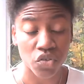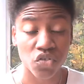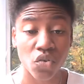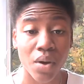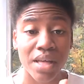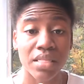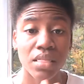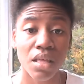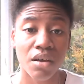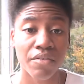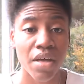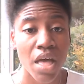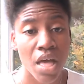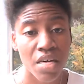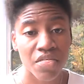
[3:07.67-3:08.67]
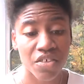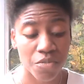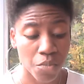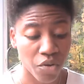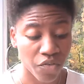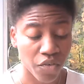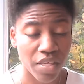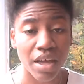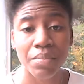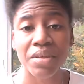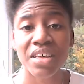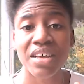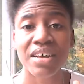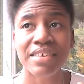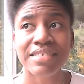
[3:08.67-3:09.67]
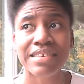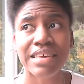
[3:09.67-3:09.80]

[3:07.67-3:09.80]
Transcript: So I love this book for that because